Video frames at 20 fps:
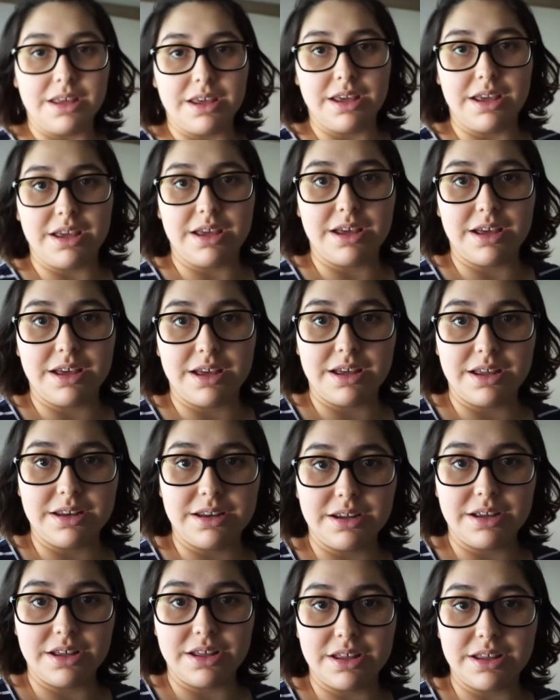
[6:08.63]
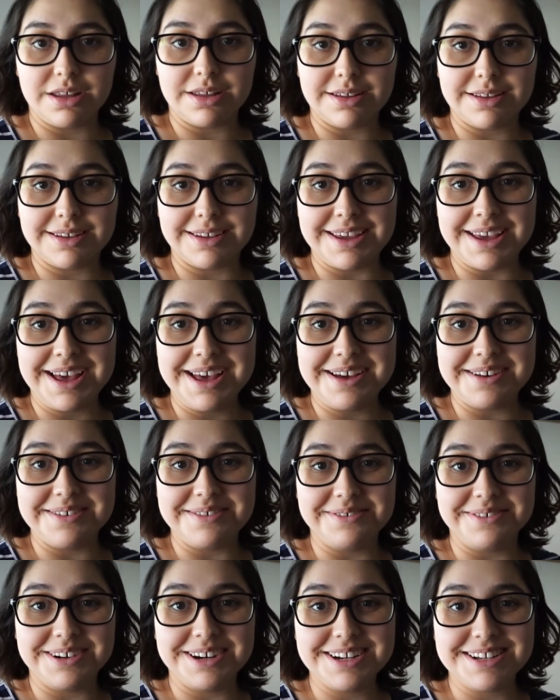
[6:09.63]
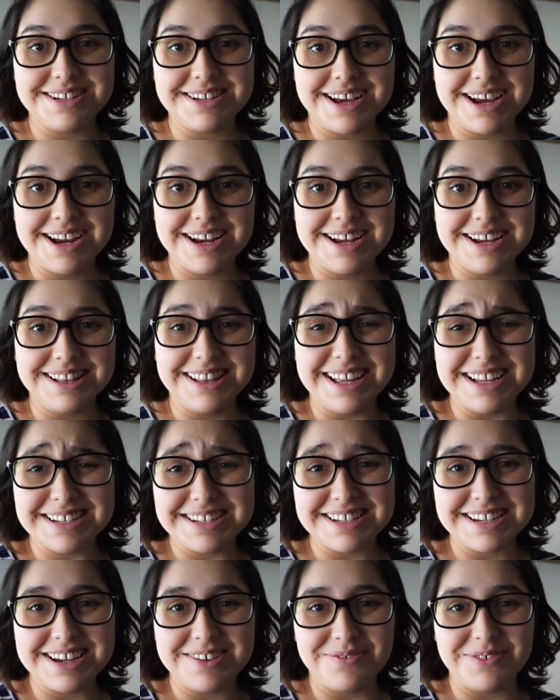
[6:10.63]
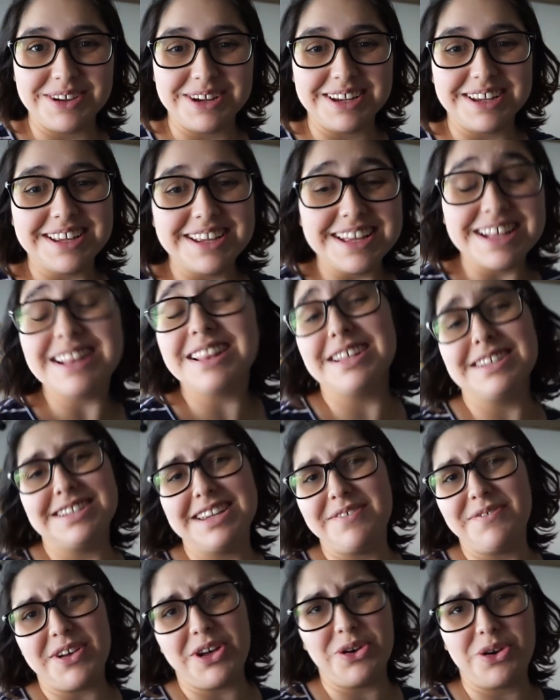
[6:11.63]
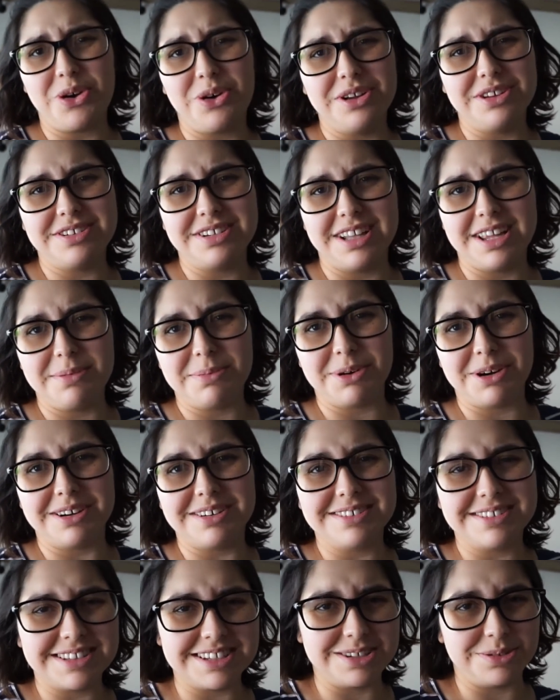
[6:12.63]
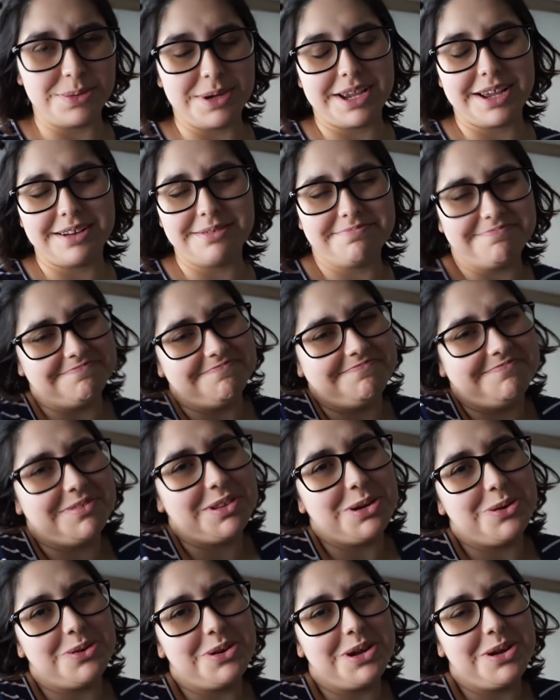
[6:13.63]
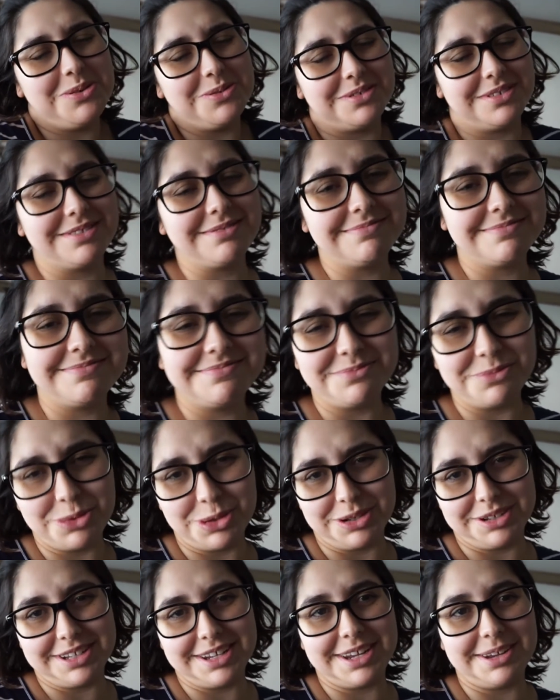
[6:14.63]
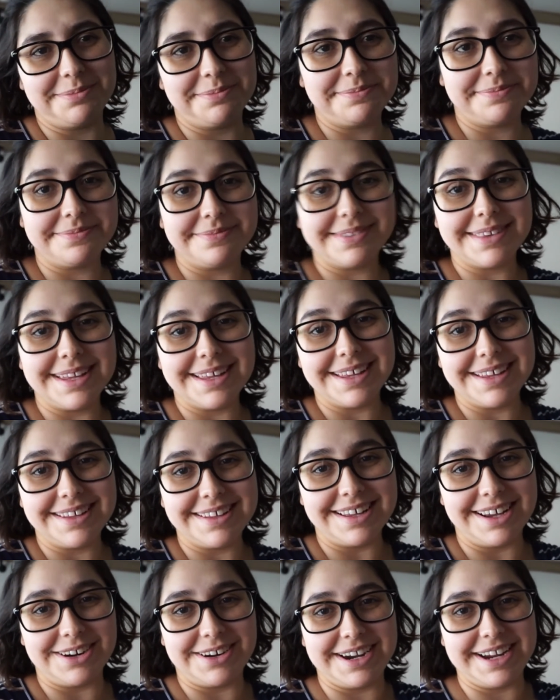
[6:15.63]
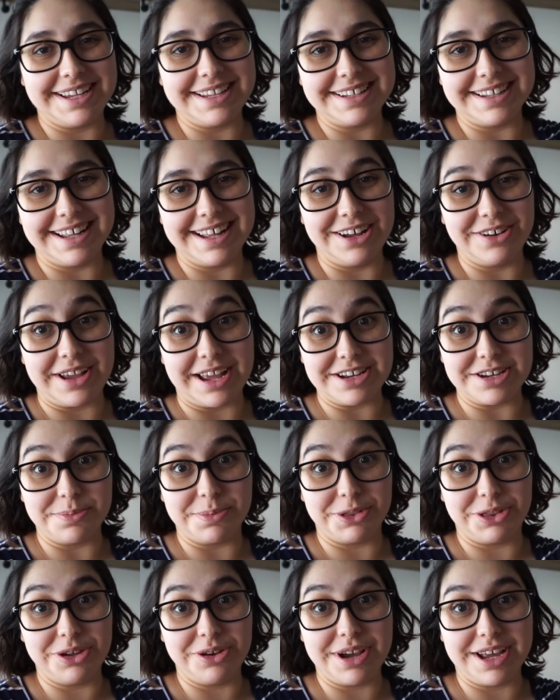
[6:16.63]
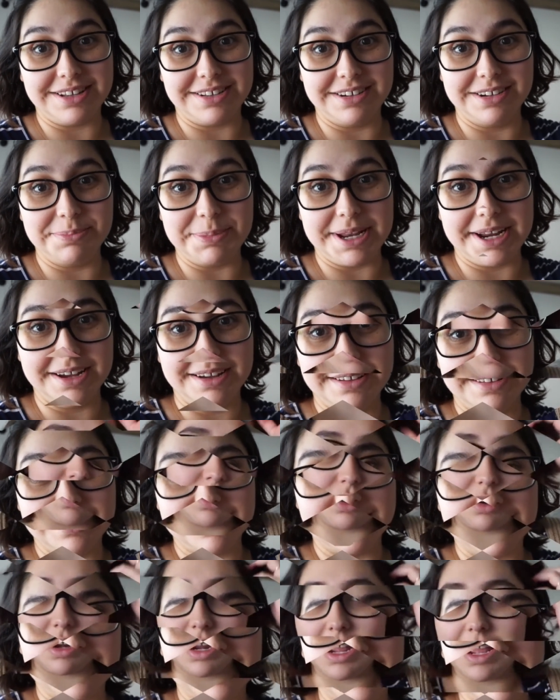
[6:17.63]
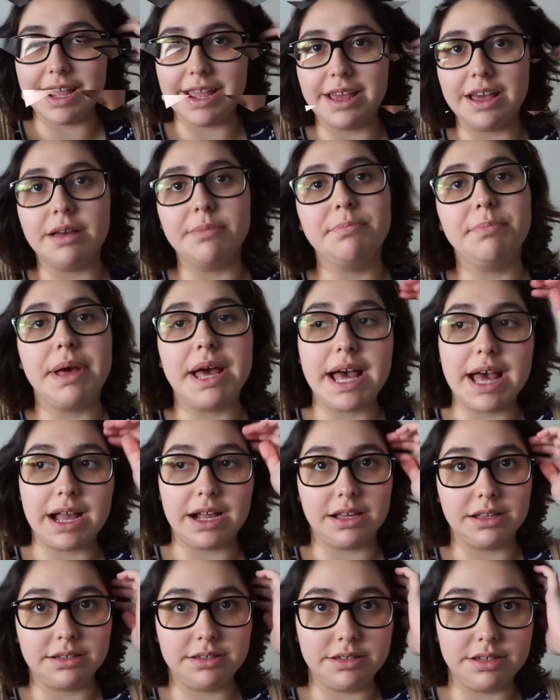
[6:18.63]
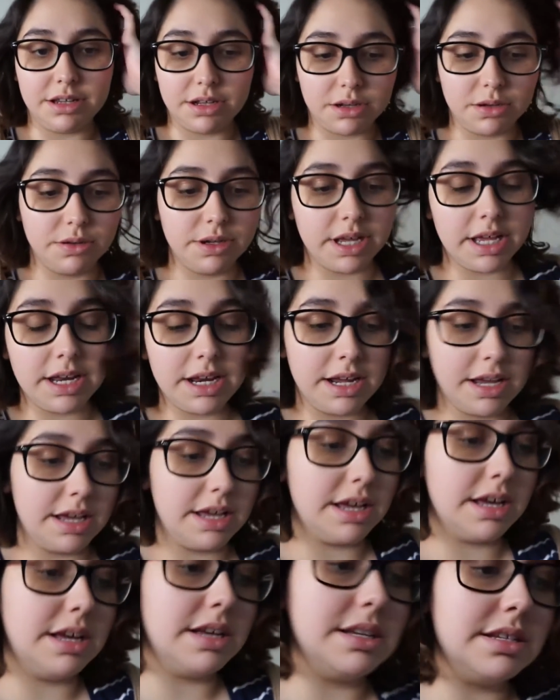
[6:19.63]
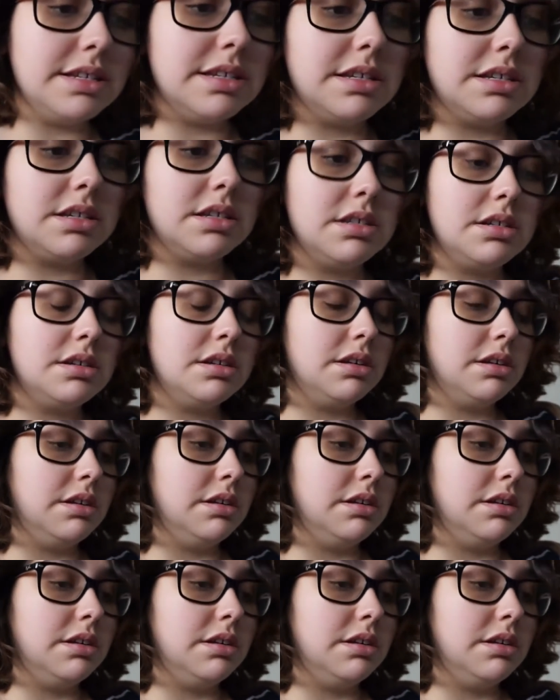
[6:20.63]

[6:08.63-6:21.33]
And yeah, we're excited. Let's see if it, let's see if I'll go into labor this weekend. Who knows? We'll see. All right, I'll catch up with you guys in a minute. All right, I'm back. So it is